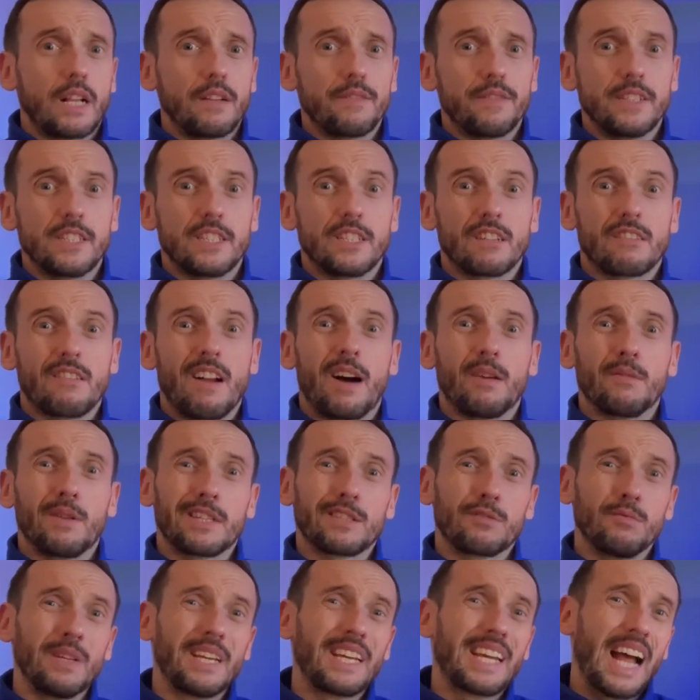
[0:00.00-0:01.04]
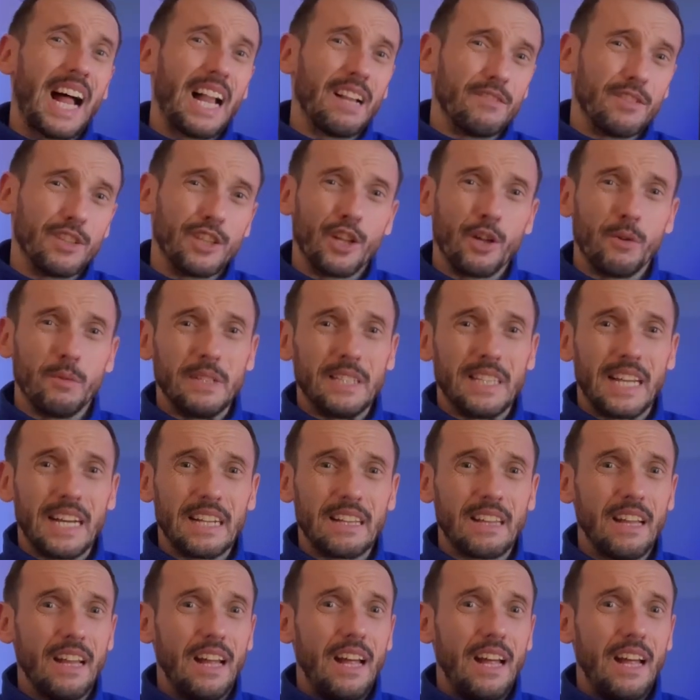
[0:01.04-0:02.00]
into the ground last week, Calvert-Lewin did,